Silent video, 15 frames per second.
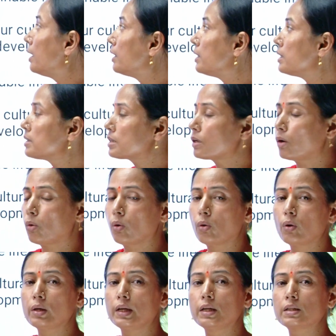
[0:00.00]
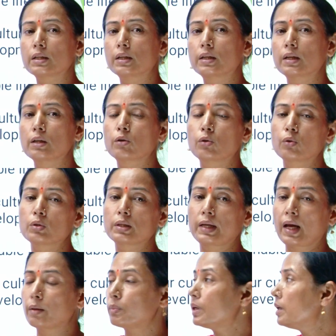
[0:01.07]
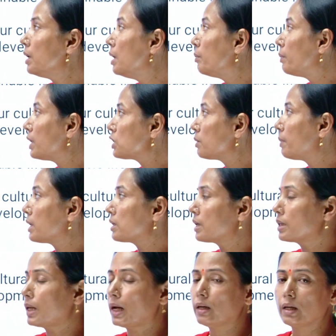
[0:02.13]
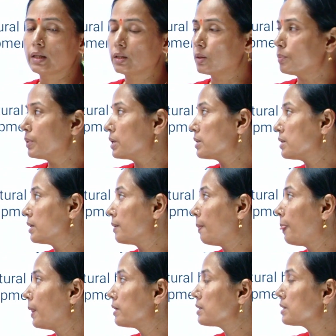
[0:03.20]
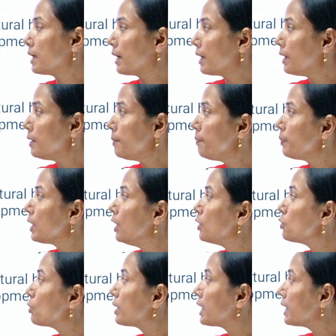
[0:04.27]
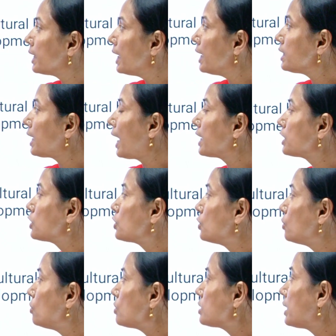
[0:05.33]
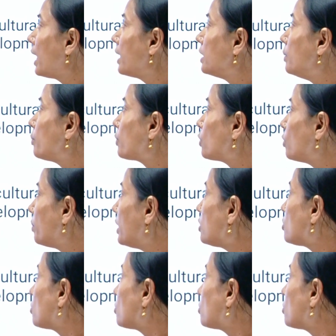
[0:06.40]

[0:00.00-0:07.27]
his all integral growth can be much better than other person. Second, to create attitudes and improvement